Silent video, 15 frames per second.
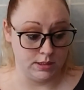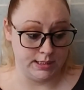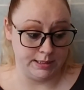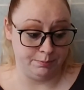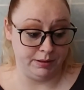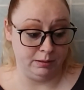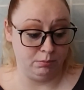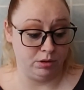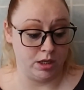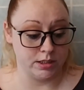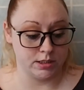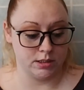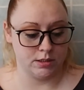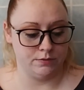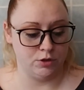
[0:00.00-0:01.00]
dipping
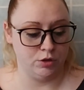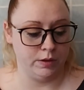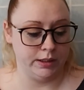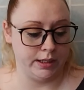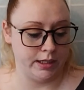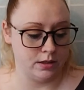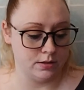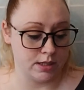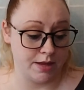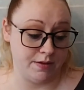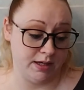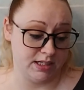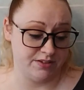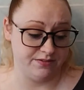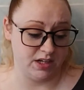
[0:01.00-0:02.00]
process of doing nails. I
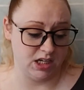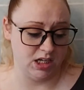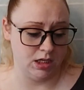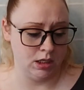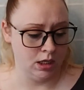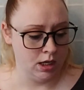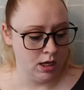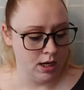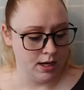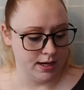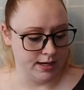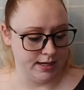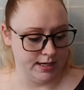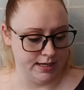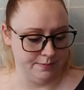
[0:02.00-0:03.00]
think it's fun,
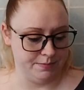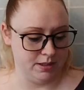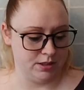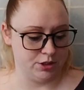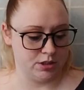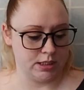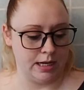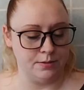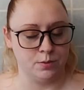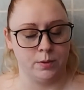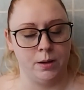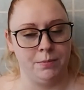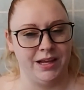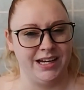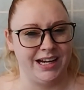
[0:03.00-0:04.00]
but there's times where
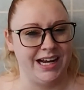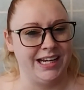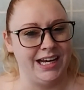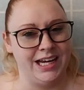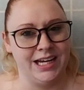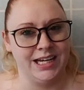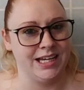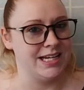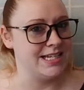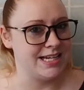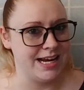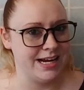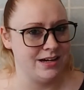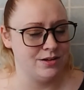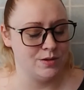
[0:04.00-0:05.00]
I'm like, I can't get it
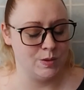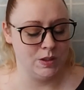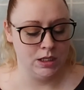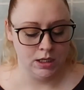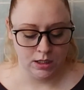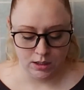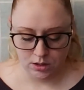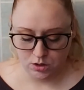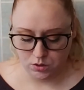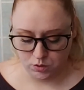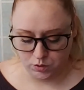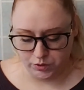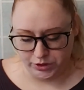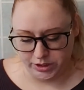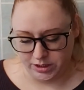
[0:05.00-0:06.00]
down,
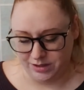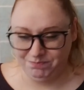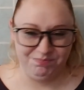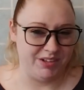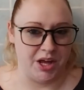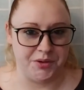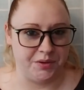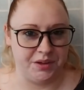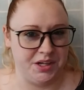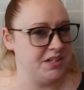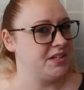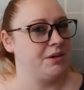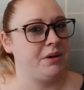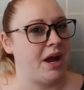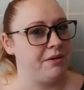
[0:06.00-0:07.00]
or other
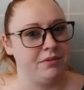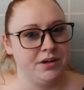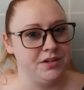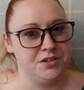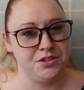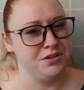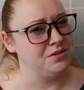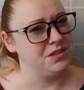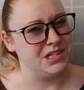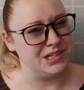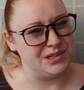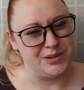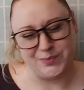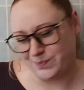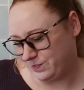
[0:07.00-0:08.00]
things that I run into.
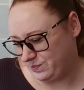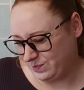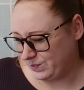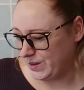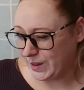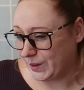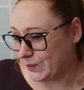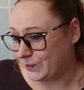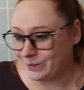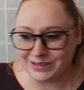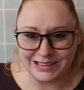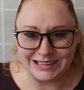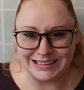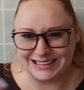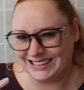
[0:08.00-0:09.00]
So, you know,
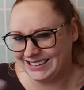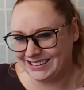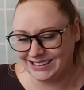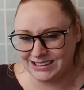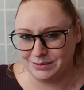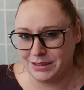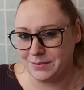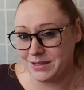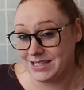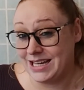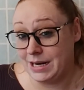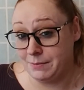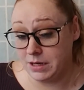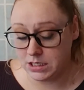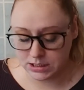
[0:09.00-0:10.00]
sometimes it's
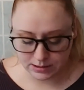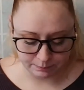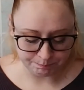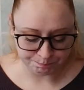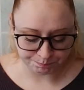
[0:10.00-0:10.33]
hit and miss,